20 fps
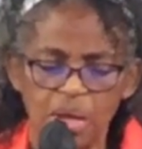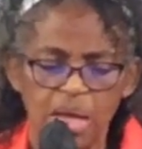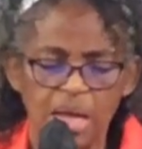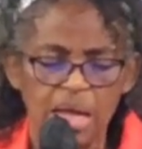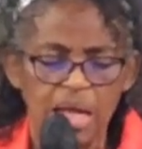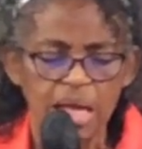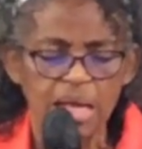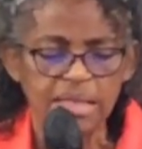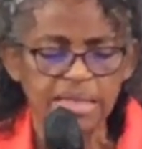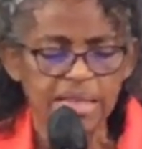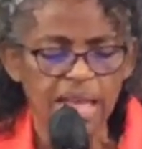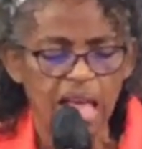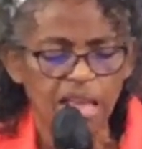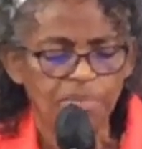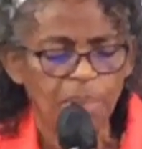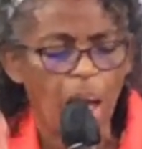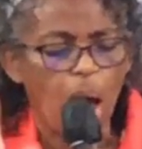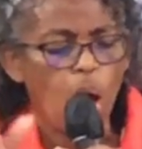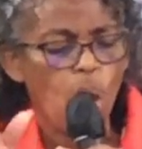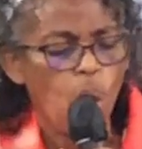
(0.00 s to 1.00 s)
He
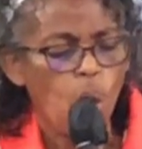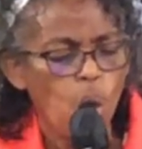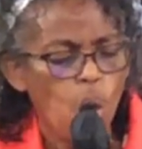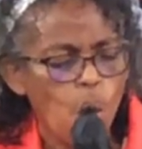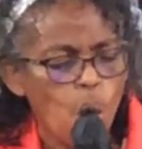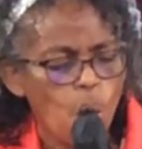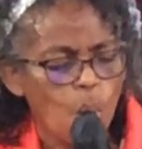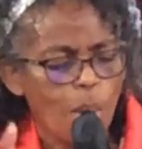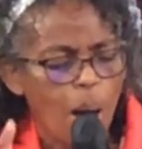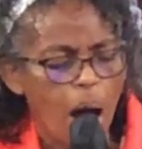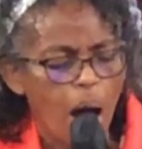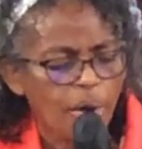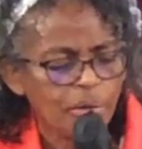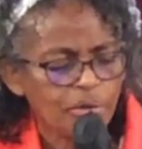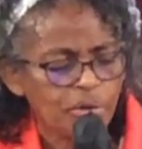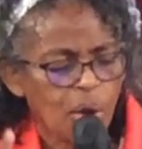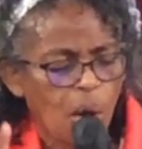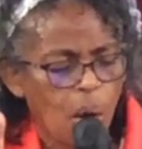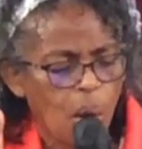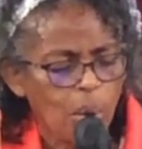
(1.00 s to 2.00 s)
says, by whom
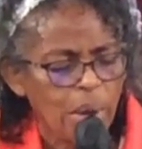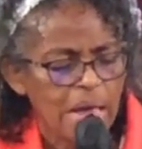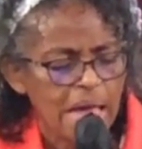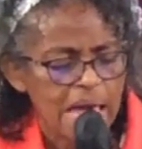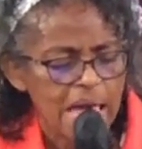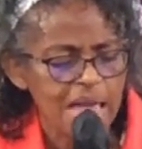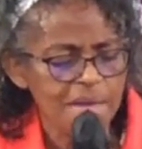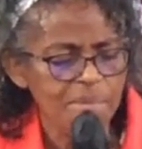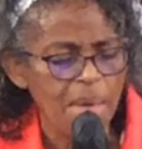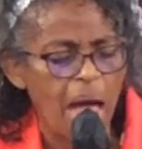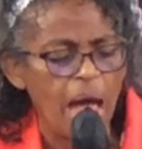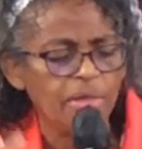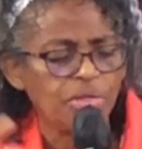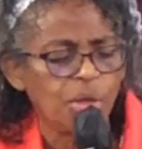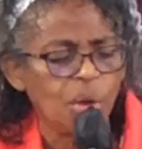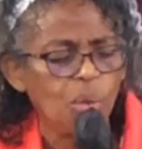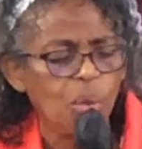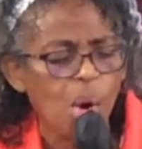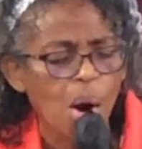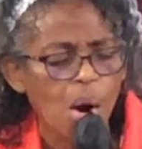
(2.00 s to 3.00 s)
also he made
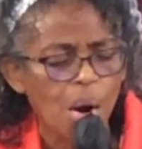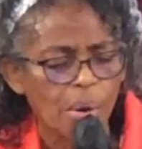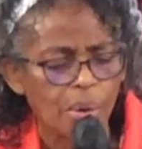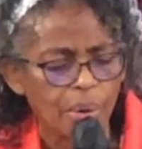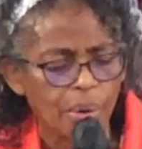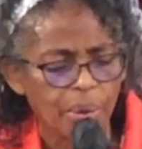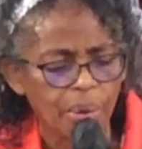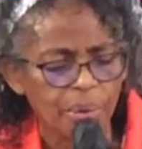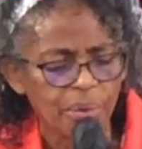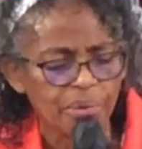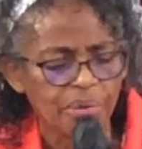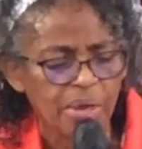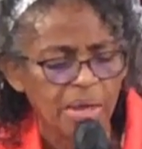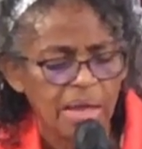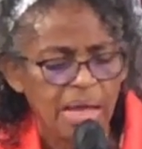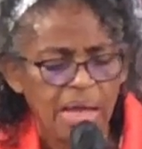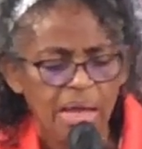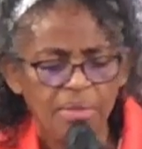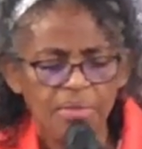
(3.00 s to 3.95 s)
the worlds.